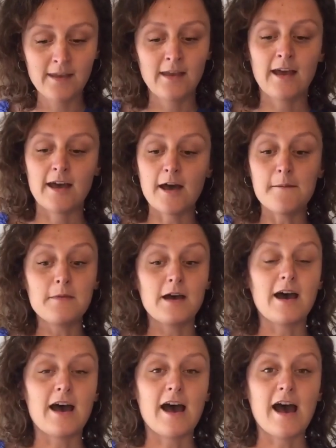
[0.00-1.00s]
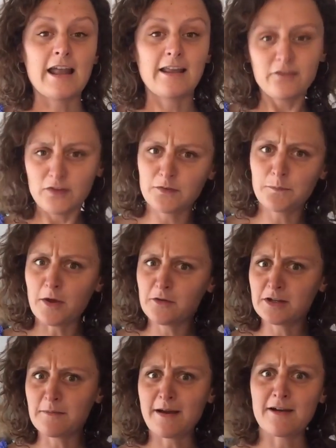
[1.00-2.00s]
And I've
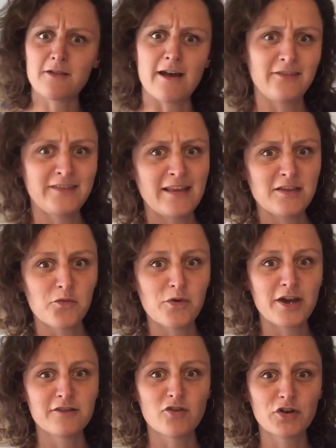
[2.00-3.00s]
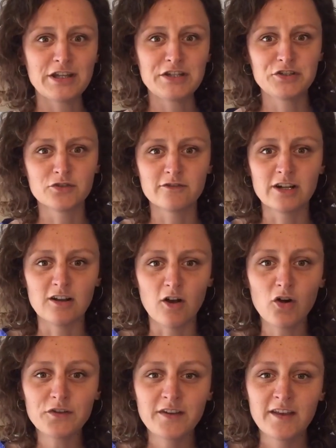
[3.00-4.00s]
said the word rocky shore a
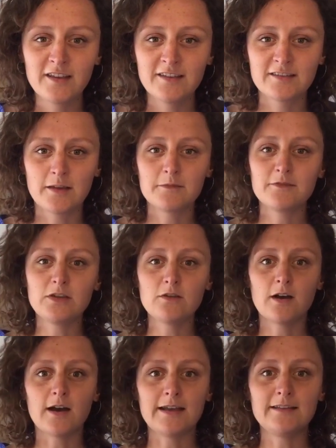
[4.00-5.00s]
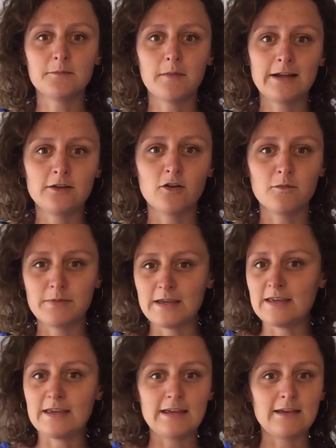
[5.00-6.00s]
lot. Some of you guys might not
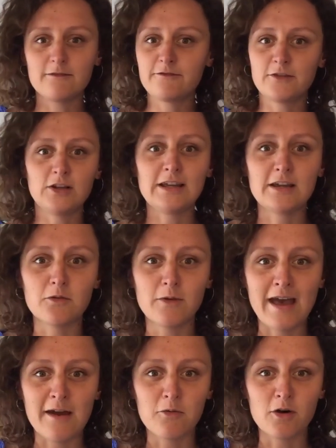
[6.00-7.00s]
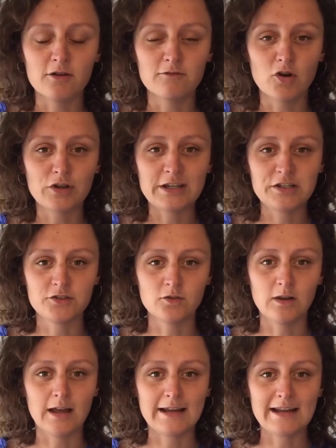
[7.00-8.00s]
be fully aware what a rocky
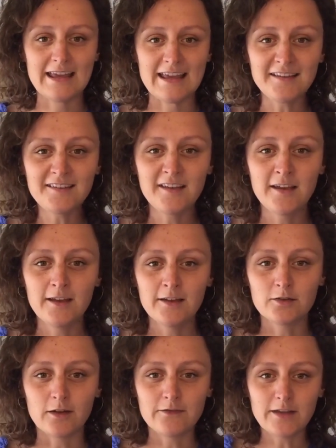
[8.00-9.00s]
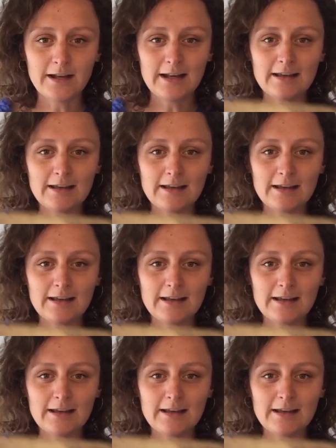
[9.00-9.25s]
shoreline is. So I've done a little